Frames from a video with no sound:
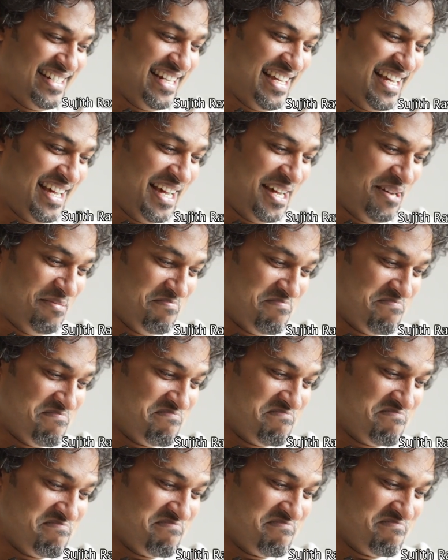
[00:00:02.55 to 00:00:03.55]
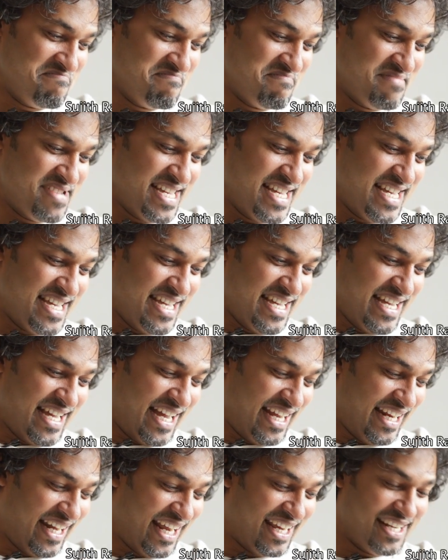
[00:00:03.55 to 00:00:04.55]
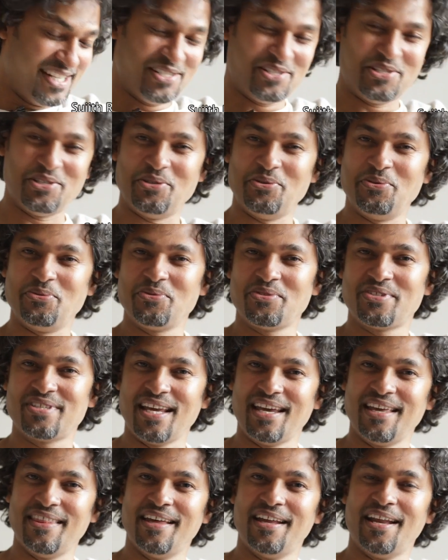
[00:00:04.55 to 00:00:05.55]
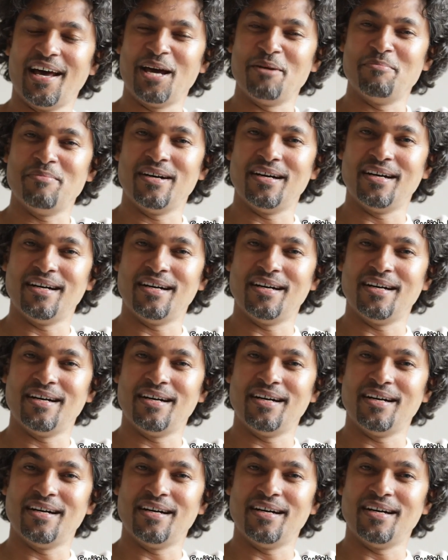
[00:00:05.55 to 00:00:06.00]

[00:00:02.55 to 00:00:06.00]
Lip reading: I like to say that I'm